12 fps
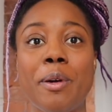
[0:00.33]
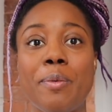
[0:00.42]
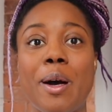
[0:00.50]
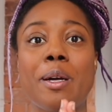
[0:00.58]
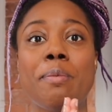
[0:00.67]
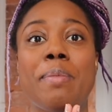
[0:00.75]
or
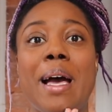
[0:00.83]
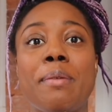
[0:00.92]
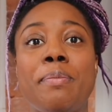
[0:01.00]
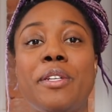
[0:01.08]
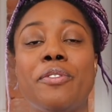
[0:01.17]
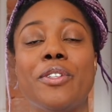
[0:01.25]
welcome
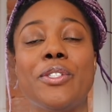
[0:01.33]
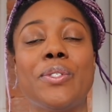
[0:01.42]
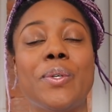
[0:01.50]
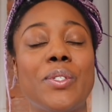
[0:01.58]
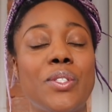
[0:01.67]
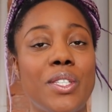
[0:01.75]
back, beautiful
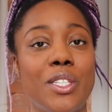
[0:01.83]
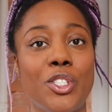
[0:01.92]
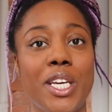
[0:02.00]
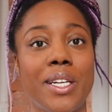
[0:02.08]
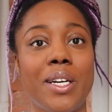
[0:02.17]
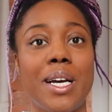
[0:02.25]
souls, to the
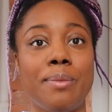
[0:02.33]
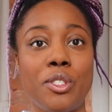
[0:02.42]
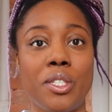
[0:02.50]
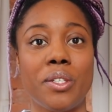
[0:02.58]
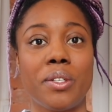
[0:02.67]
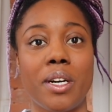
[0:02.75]
channel. I'm
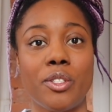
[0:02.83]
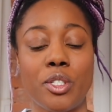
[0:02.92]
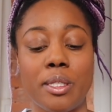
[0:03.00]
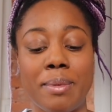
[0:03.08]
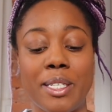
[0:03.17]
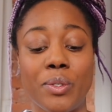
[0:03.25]
Chica, your
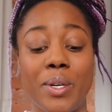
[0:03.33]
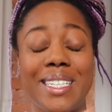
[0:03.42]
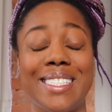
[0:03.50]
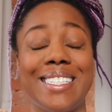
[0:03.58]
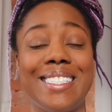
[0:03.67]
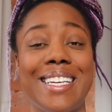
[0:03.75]
conscious mentor,
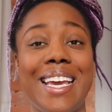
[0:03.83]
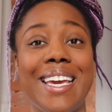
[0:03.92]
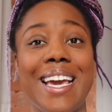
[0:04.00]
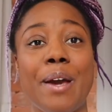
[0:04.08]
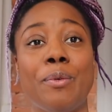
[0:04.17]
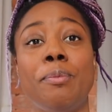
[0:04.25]
and
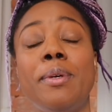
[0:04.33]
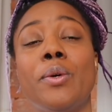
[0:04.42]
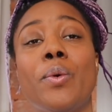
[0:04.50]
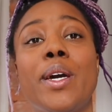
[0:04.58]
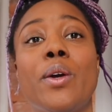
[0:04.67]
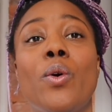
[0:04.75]
today I will be
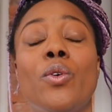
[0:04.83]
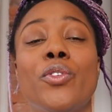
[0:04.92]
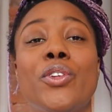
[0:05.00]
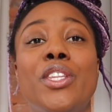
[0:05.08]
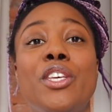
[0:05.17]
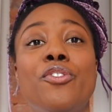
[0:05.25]
going
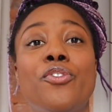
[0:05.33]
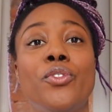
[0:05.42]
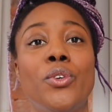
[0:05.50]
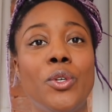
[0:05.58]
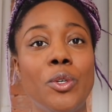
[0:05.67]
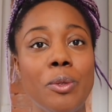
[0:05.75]
over the
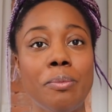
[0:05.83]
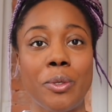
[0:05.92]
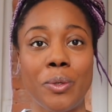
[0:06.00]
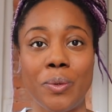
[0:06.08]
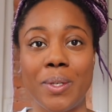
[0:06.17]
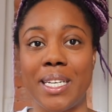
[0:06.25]
full
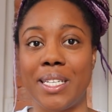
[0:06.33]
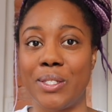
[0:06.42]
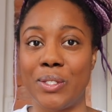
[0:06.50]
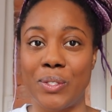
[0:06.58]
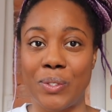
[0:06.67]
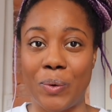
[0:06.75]
moon
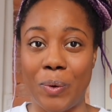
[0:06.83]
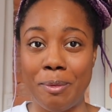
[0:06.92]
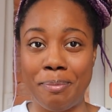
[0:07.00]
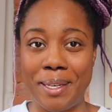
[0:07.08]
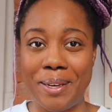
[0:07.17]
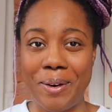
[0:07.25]
in
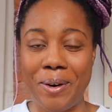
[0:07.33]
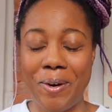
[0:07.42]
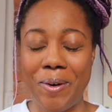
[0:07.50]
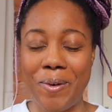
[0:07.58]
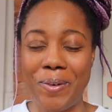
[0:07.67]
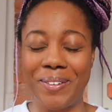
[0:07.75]

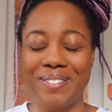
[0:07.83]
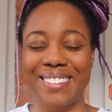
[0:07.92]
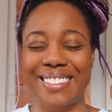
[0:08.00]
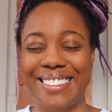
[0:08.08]
Scorpio.